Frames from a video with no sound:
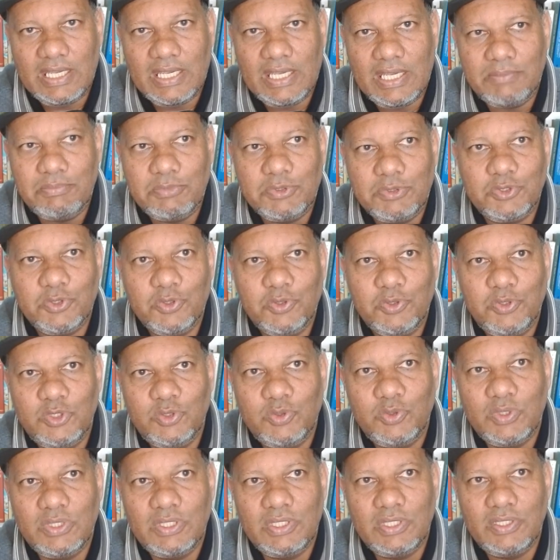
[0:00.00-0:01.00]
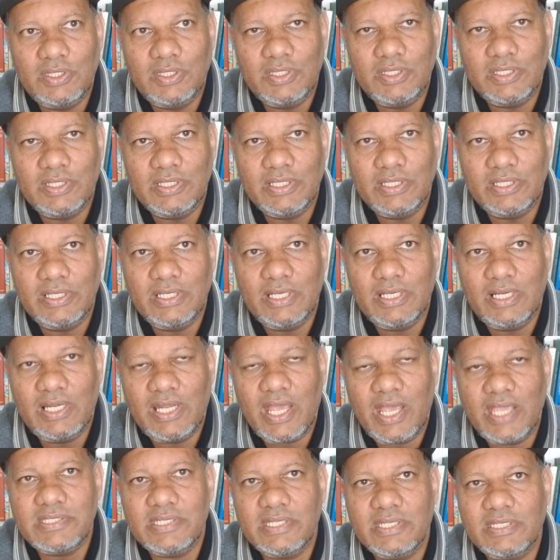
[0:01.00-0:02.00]
I'm sure you will
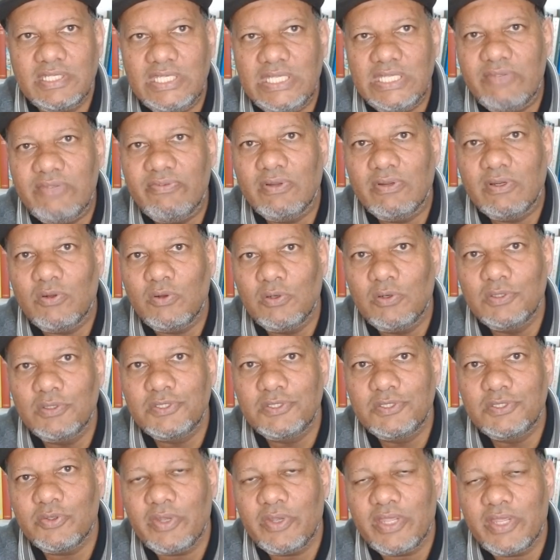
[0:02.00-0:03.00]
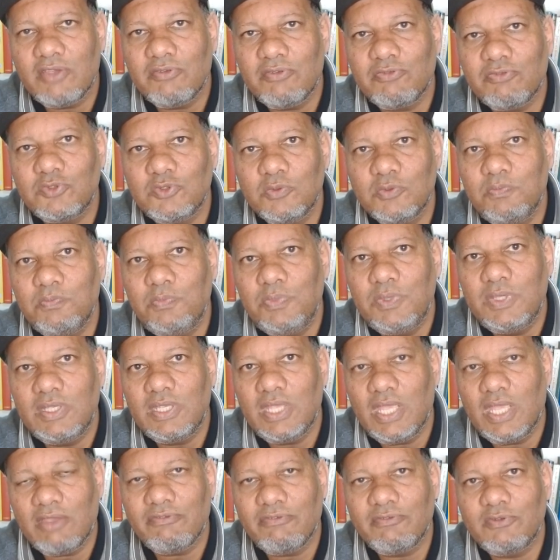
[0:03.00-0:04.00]
realize that evil also have to be
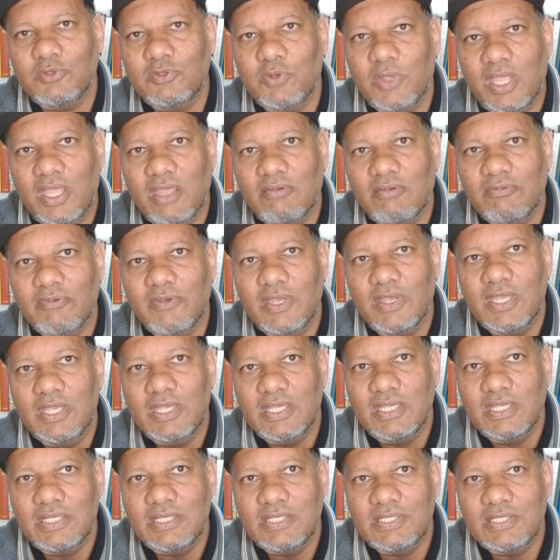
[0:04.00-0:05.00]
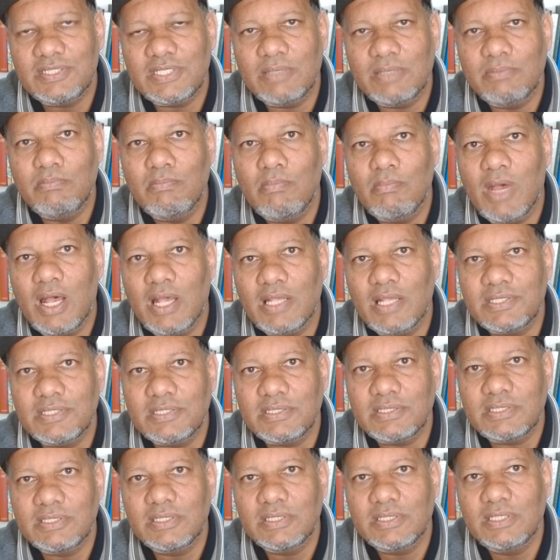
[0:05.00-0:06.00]
have to have some
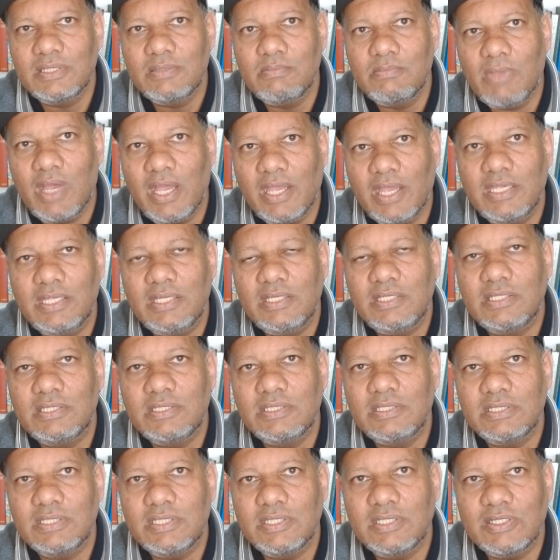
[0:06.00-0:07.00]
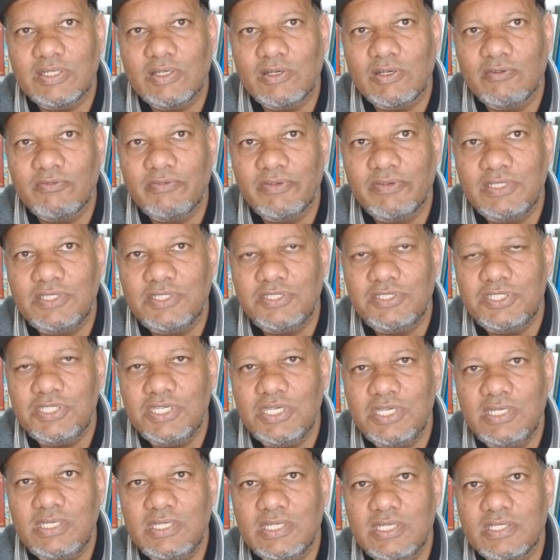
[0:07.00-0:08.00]
mastermind of a
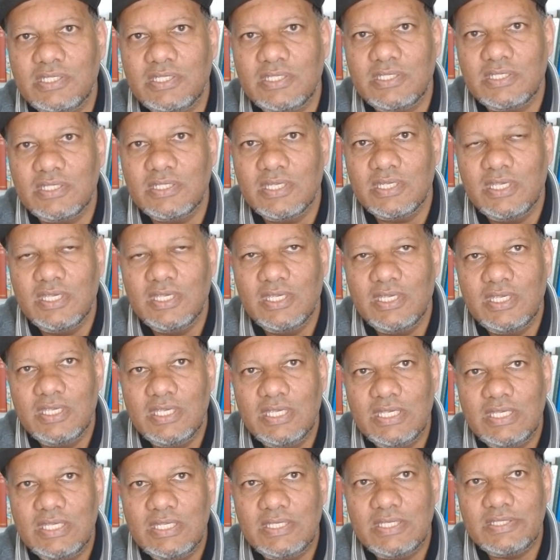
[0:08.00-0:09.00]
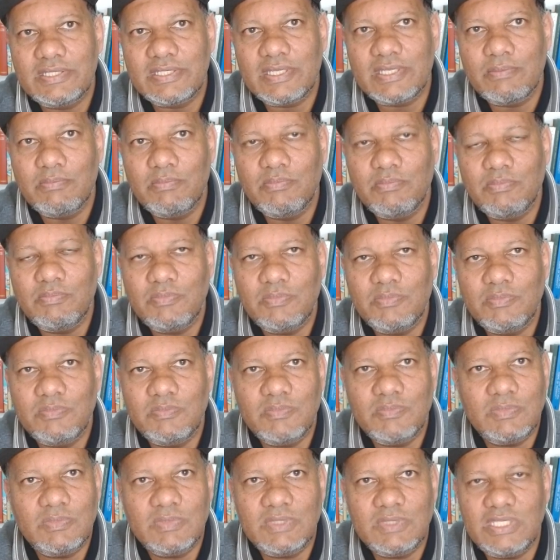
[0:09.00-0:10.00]
genius, some
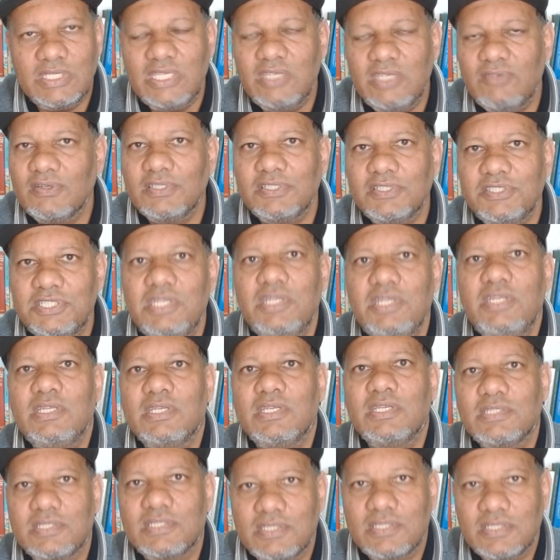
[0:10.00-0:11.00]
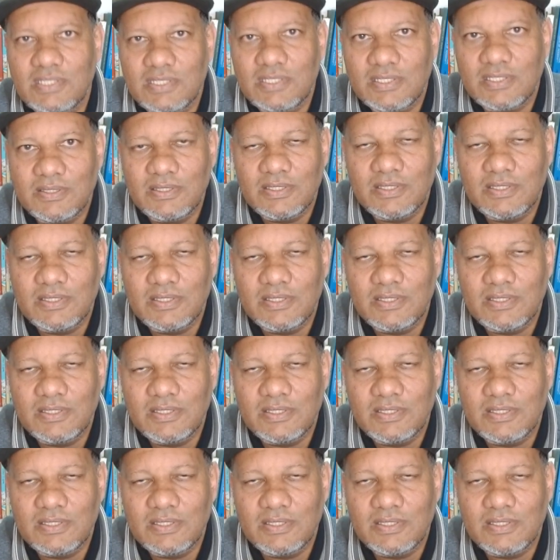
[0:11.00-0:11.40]
evil genius